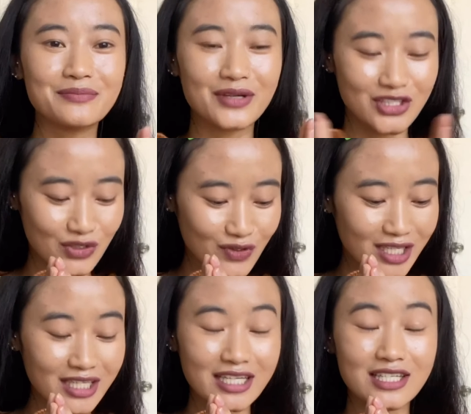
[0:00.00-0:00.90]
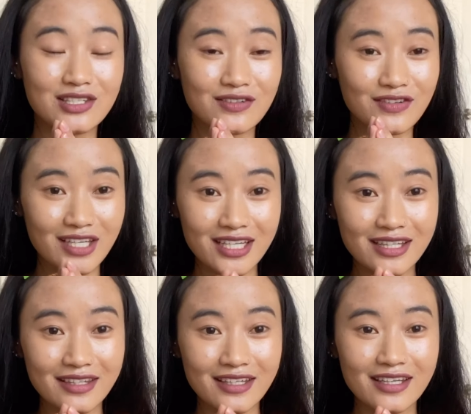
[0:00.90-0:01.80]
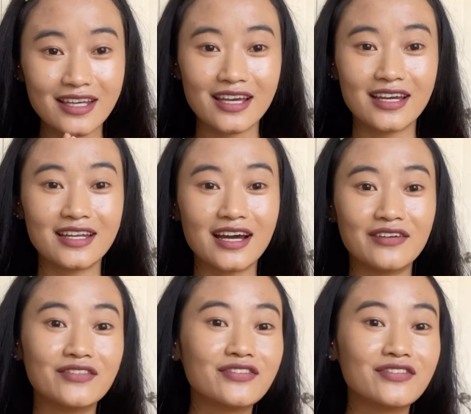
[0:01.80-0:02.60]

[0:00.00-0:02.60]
Material is really thick and I'm